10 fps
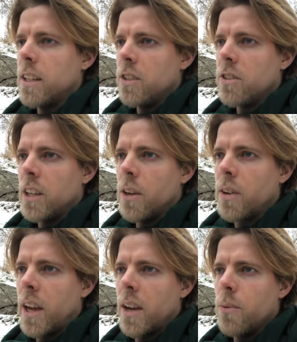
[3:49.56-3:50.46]
and you see,
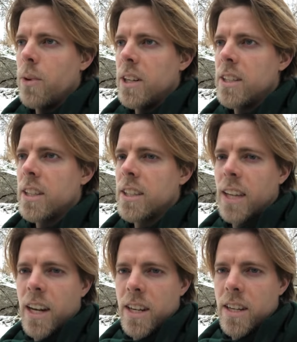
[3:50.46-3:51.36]
okay, which
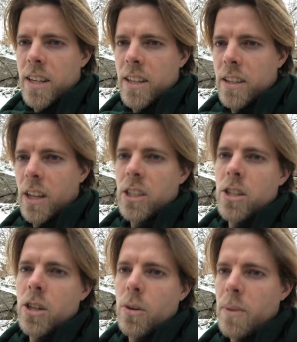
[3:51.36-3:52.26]
side does
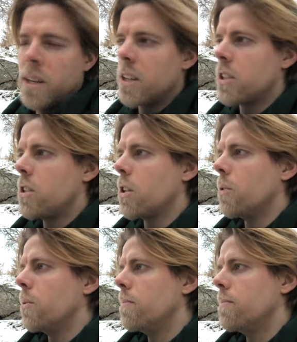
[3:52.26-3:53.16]
it show me? Does it
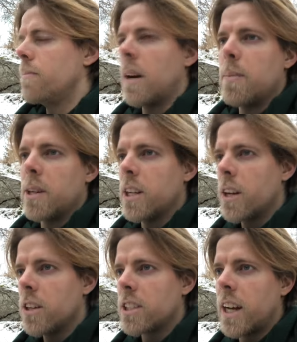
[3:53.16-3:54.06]
show a
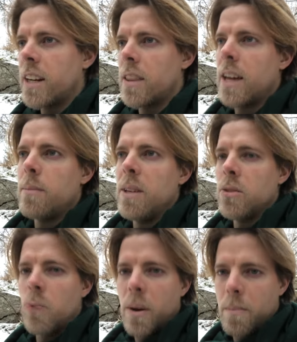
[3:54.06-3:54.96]
particular side? That
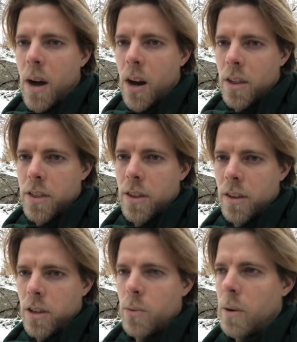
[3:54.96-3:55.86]
means one path
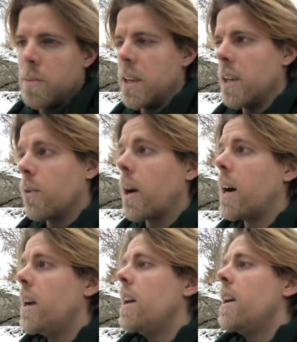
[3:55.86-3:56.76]
you will be, or
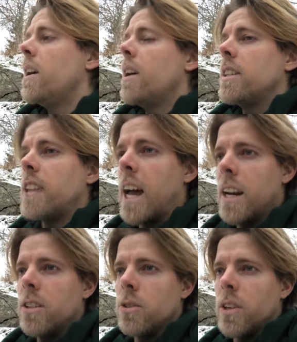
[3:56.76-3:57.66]
a
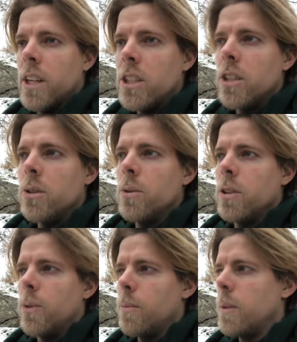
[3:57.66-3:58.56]
challenge or an issue
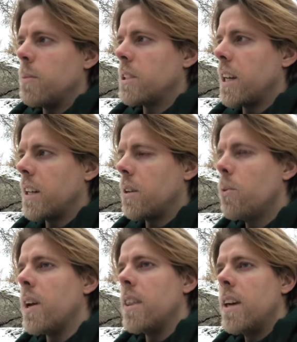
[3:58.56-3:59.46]
you will be presented
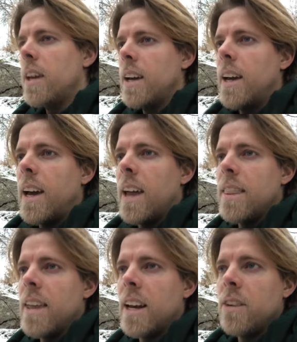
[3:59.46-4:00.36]
with.
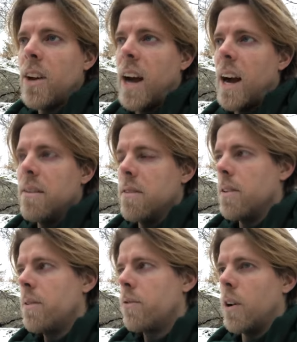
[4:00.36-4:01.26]
And then you have
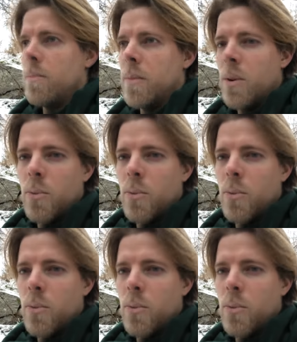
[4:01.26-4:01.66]
from